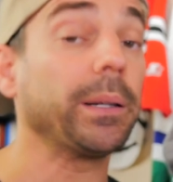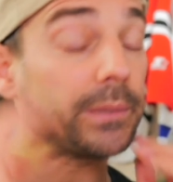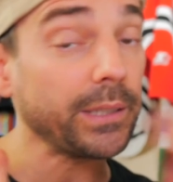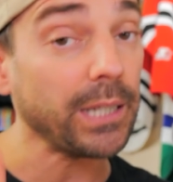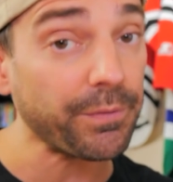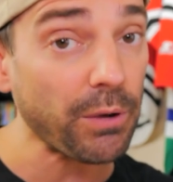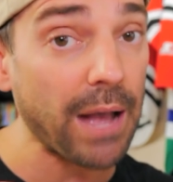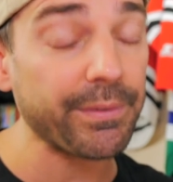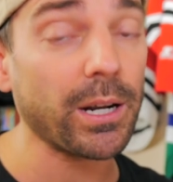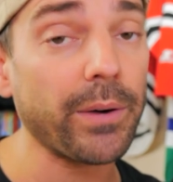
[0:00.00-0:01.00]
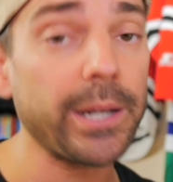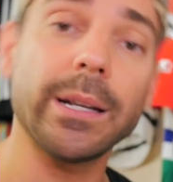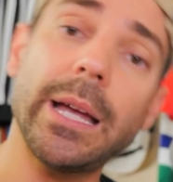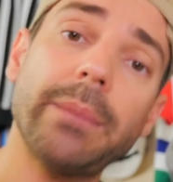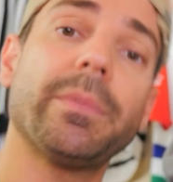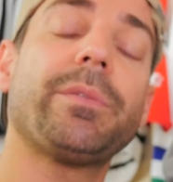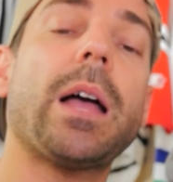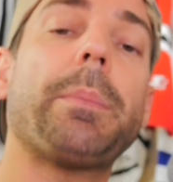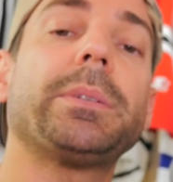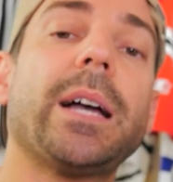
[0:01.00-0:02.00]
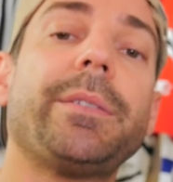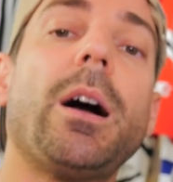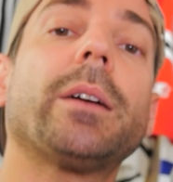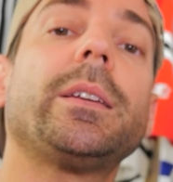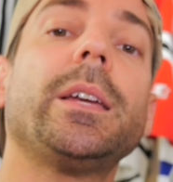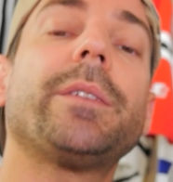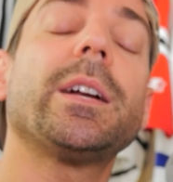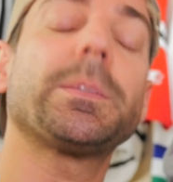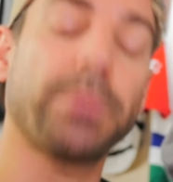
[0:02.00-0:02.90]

button if you haven't already. And hey, if you happen to have any Hockey Geek friends,